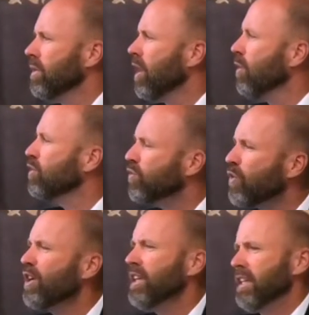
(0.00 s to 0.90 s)
goes
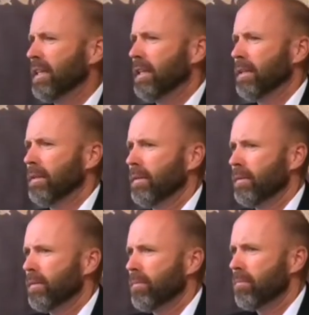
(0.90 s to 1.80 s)
free.
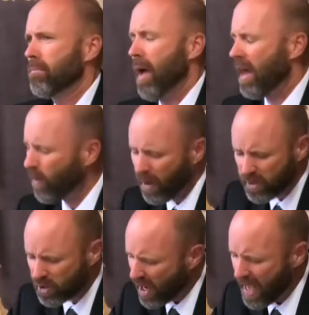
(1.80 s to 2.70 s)
I don't
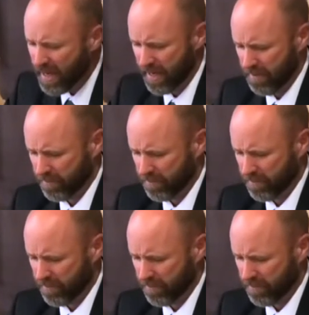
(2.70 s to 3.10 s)
understand it.